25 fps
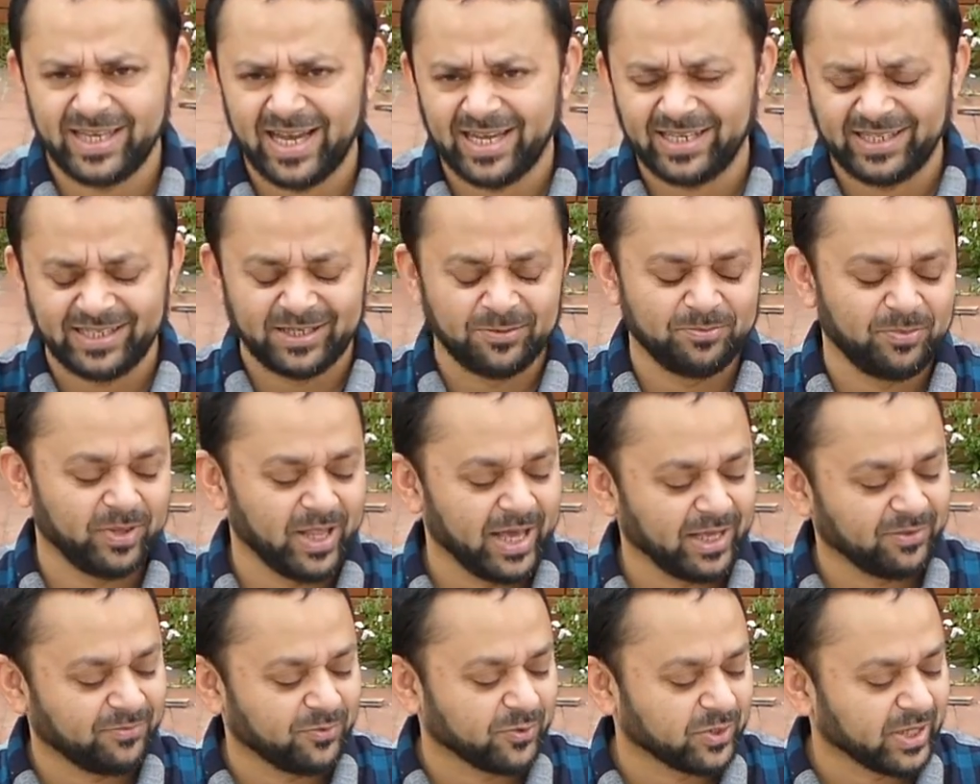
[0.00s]
I didn't
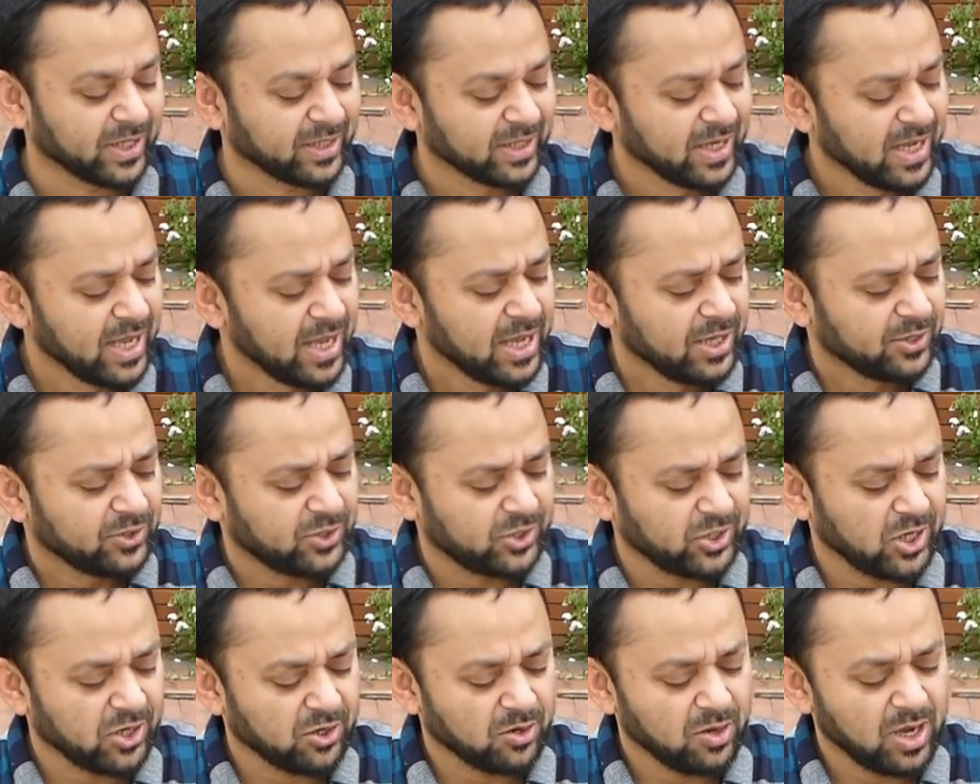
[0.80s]
plan for that.
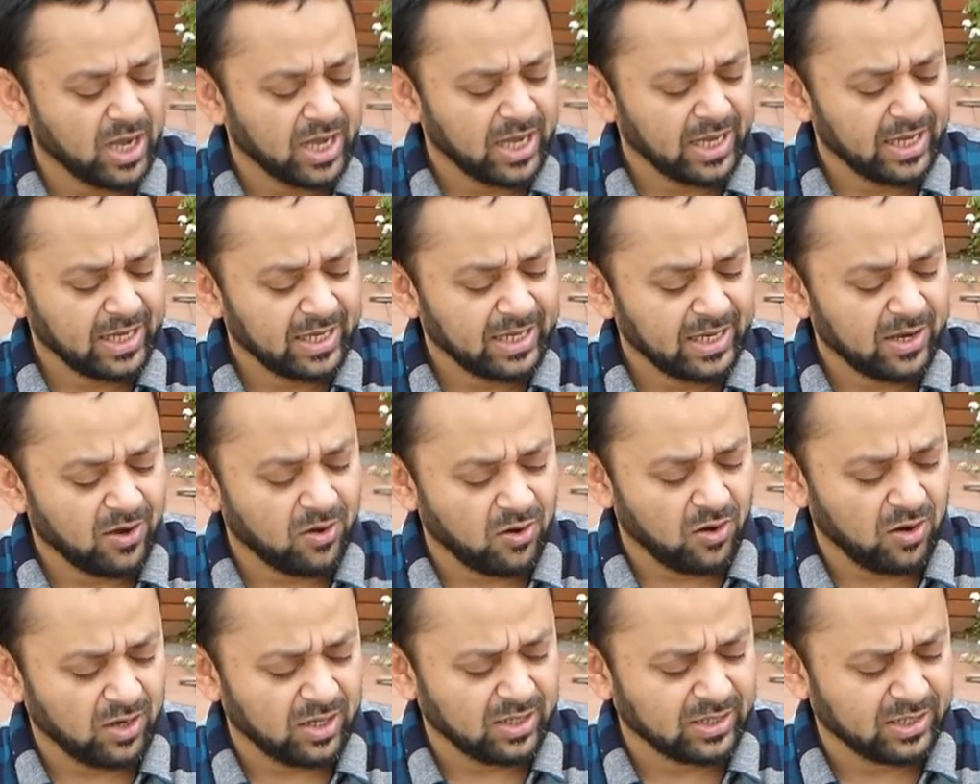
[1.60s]
So,
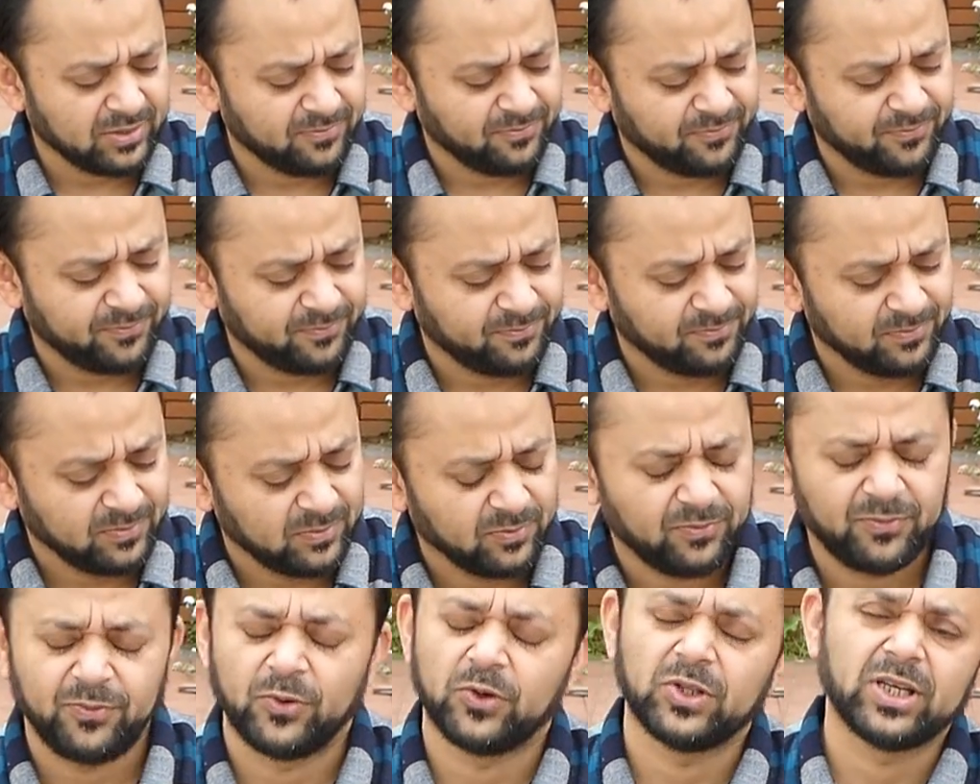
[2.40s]

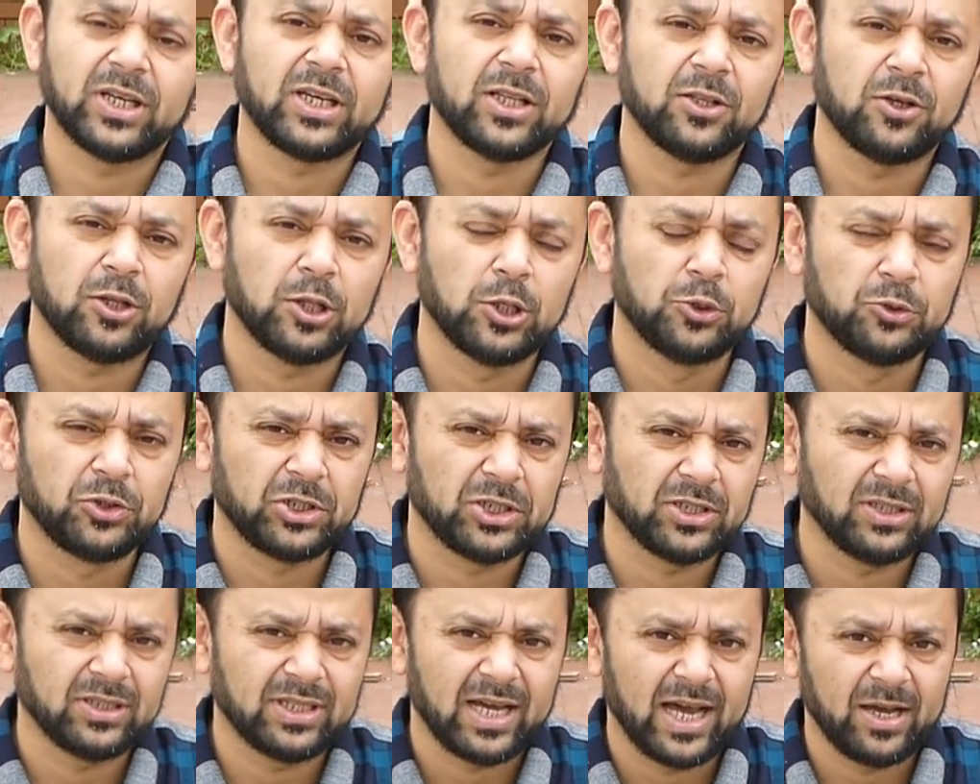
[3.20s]
for the
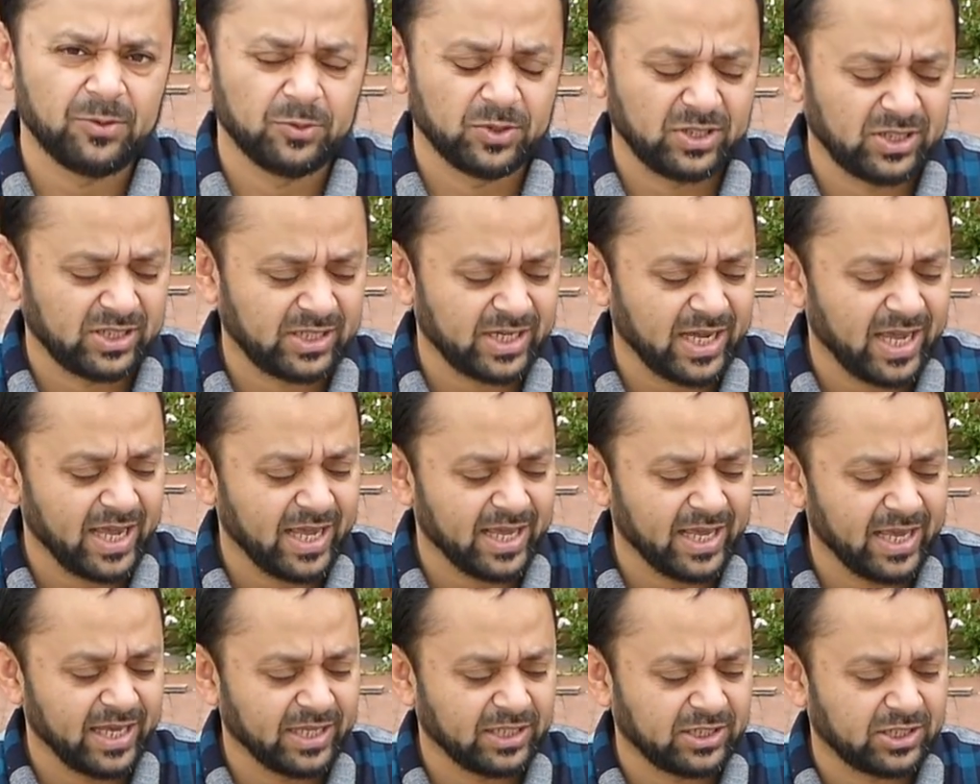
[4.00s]
conclusion, I would say
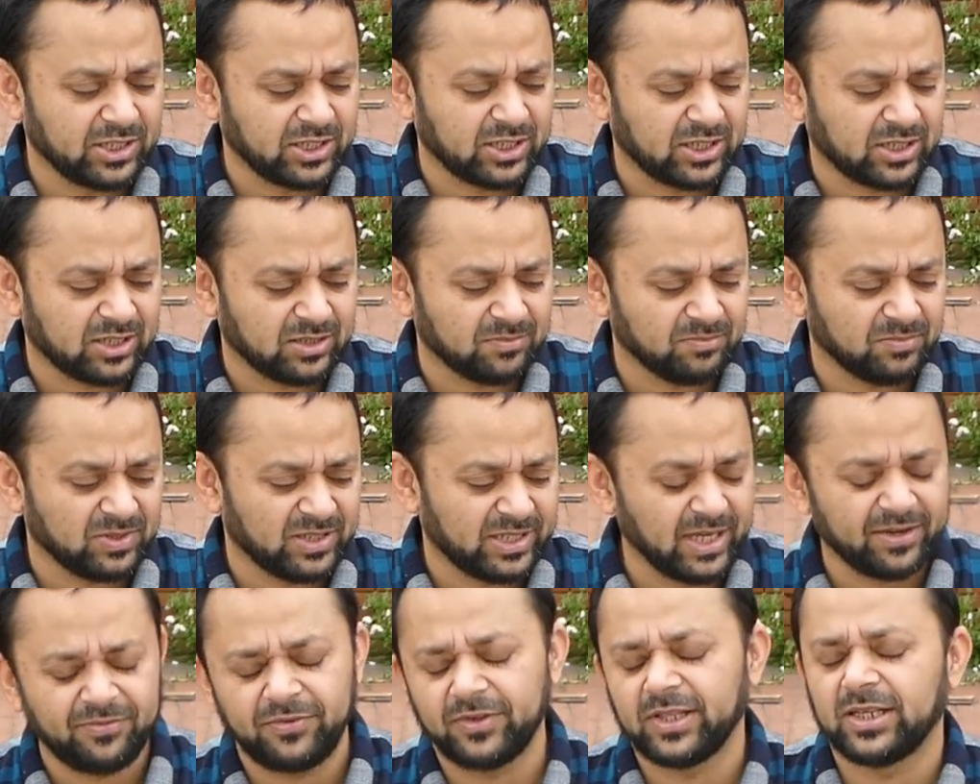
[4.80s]
it's
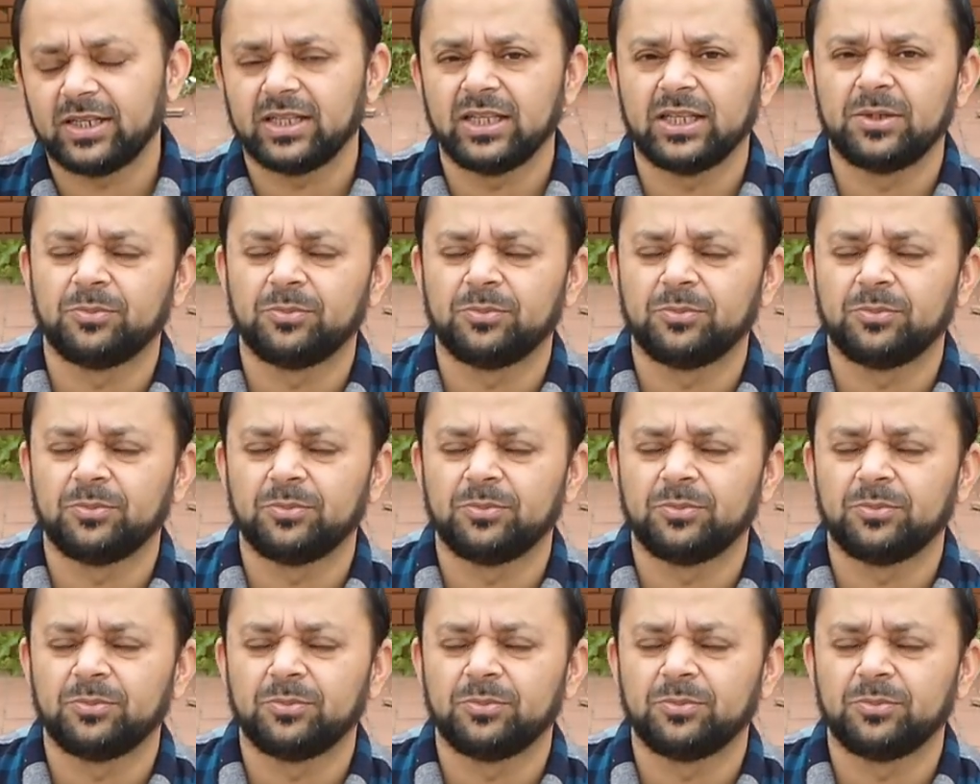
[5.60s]
definitely